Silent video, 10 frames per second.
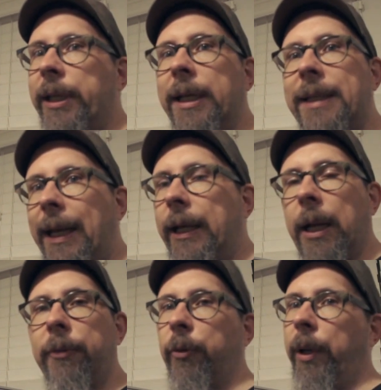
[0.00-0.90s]
the antenna it
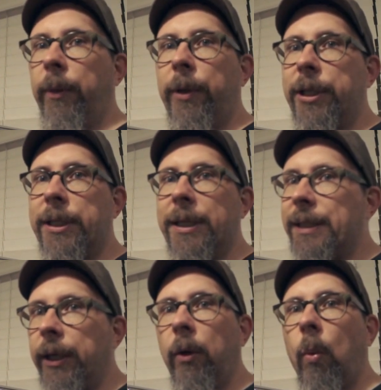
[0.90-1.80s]
comes with, which is a
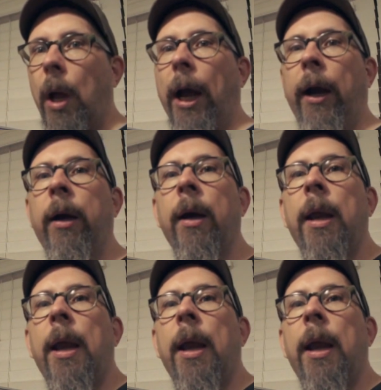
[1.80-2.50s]
single wire,